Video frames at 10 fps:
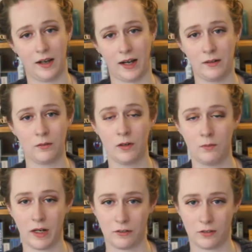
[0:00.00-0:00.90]
I don't know
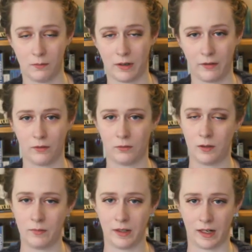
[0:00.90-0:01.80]
much about the
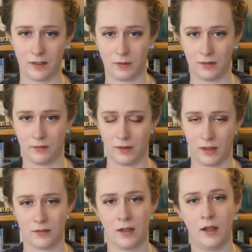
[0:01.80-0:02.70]
Roman aspect of
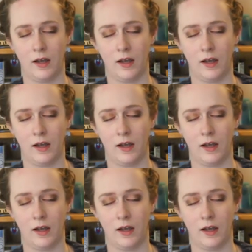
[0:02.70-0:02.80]
things,